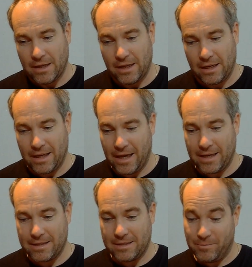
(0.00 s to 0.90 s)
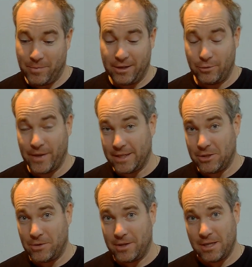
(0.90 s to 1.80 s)
Uh, and by the way,
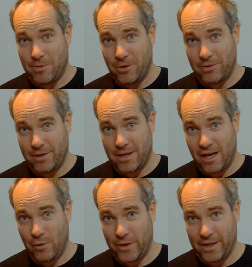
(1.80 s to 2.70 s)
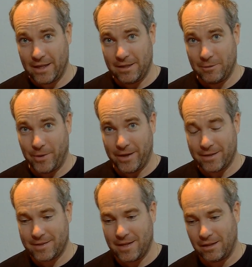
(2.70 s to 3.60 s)
talking about the guy wire by
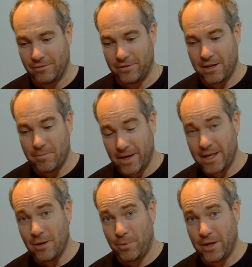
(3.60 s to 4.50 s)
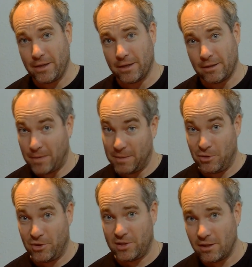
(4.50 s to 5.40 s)
itself, in my opinion, my
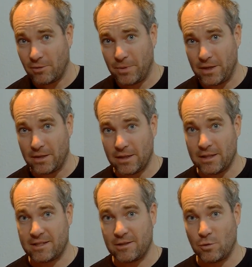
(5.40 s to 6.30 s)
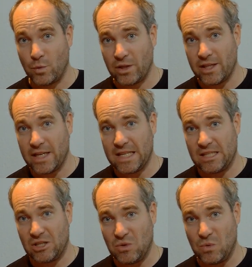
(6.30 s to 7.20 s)
personal opinion, it's really
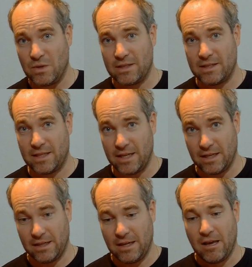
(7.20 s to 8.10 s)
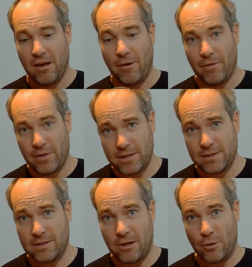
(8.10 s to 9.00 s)
too thin. This
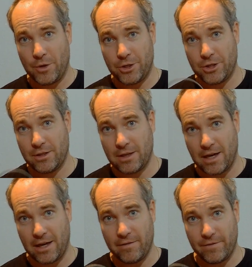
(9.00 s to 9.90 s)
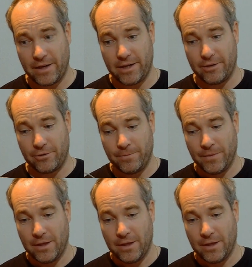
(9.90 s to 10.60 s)
is the original guy wire.